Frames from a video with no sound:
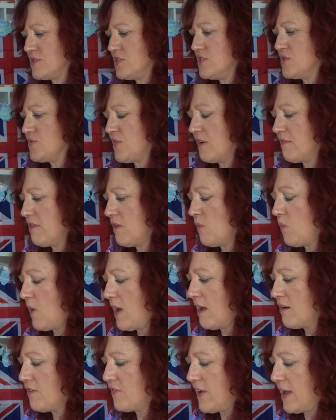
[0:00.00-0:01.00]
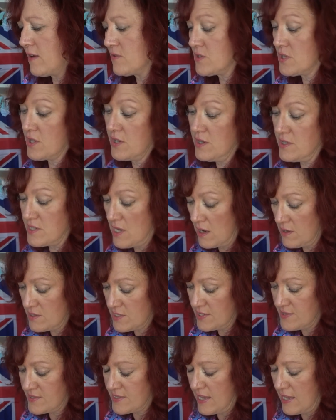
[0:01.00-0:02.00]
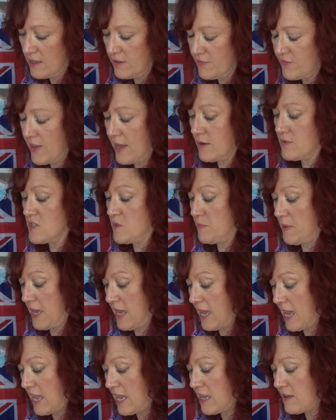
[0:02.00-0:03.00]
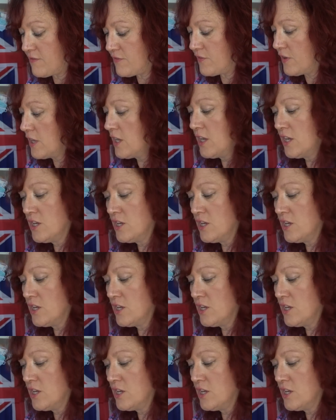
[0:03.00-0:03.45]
She's very aware of how to conduct herself, how to behave.